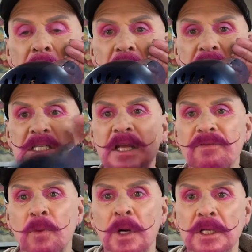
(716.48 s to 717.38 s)
This stuff
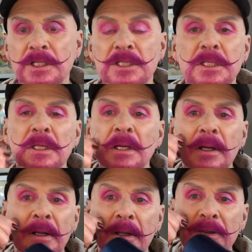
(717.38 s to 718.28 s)
works.
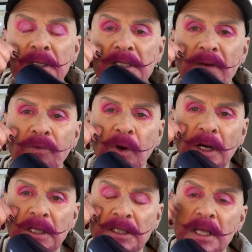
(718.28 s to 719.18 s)
This stuff
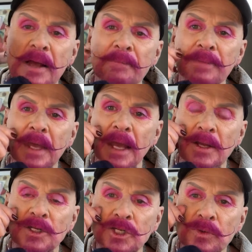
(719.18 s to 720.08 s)
works.
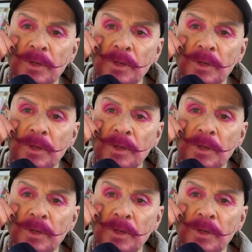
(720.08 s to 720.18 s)
Do